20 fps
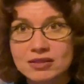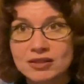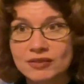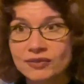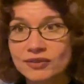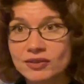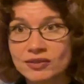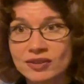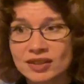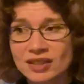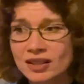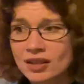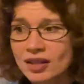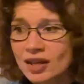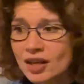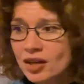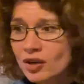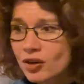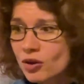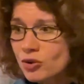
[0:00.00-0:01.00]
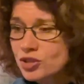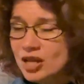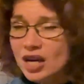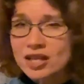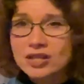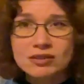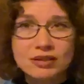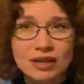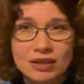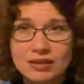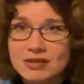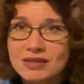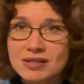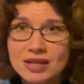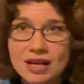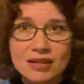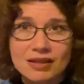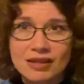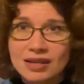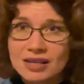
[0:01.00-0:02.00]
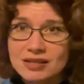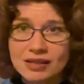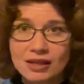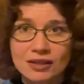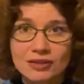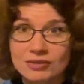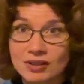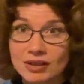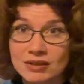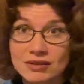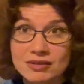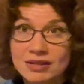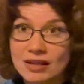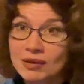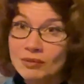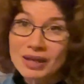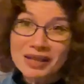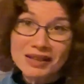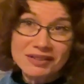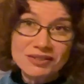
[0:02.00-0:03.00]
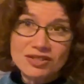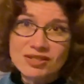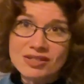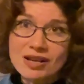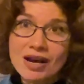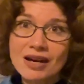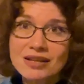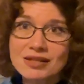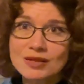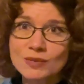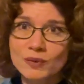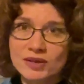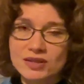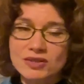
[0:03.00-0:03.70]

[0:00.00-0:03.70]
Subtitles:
If you think, gosh, I don't understand this, I don't understand, well, just ask me.